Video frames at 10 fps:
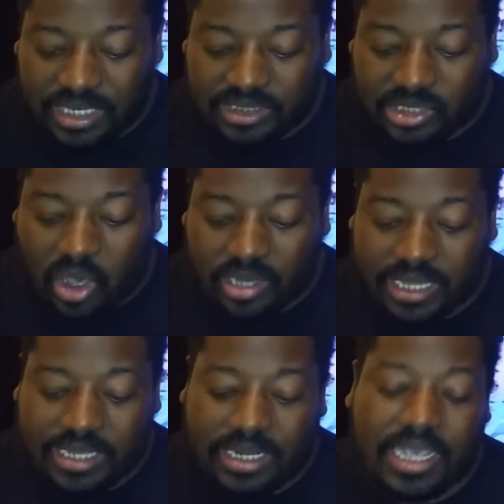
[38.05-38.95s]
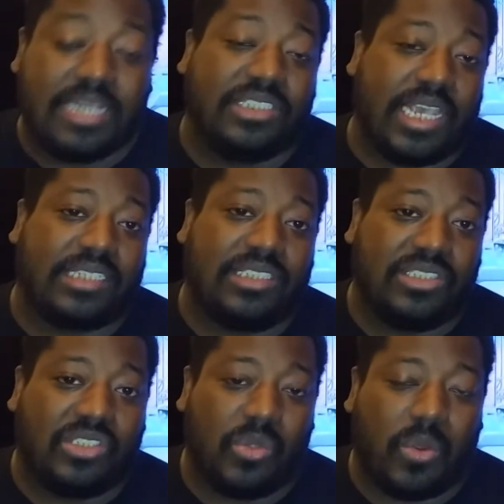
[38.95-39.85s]
Scarlata and Jackson
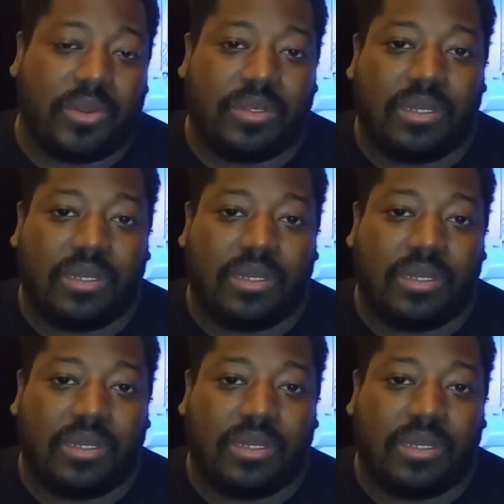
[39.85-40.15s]
Stewart.